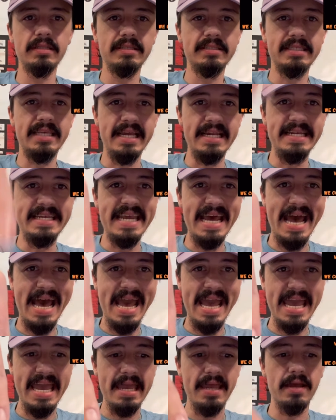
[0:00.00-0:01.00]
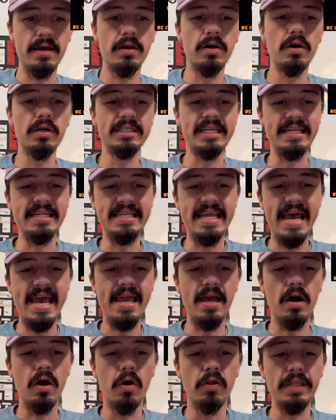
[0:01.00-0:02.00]
Today,
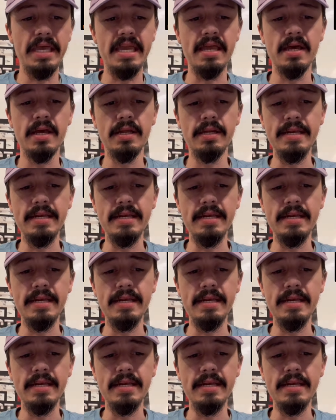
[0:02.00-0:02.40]
today only.